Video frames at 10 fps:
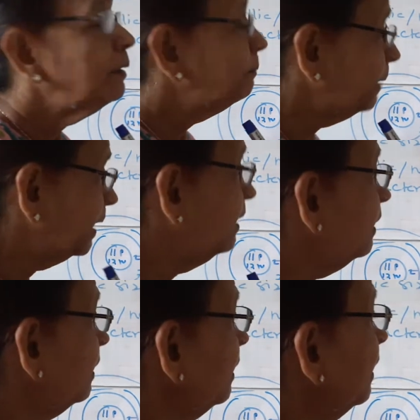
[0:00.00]

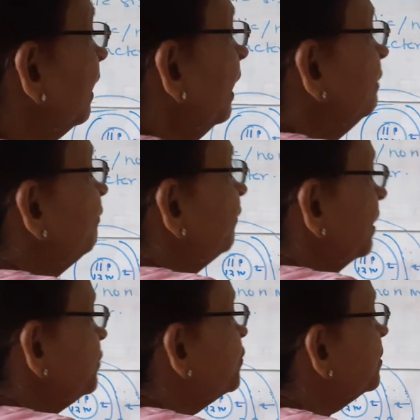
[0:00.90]
bigger, and
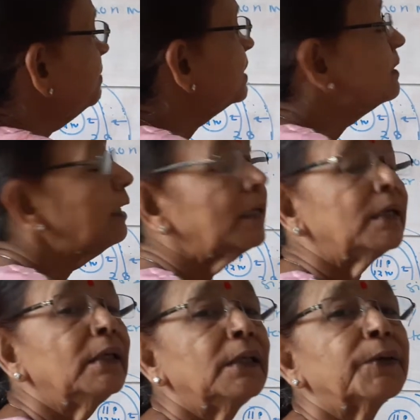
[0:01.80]
francium is the